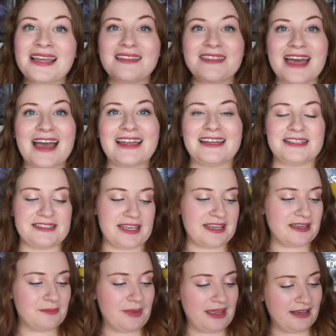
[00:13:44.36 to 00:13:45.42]
That is a
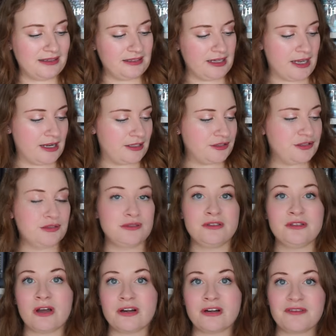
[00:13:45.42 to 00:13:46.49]
companion to
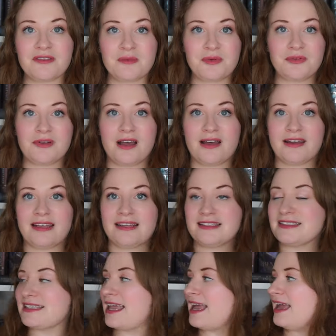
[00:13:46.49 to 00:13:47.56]
Daughter of the Moon
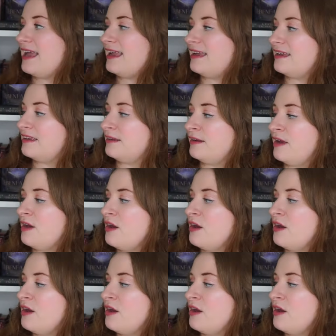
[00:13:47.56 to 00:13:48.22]
Goddess and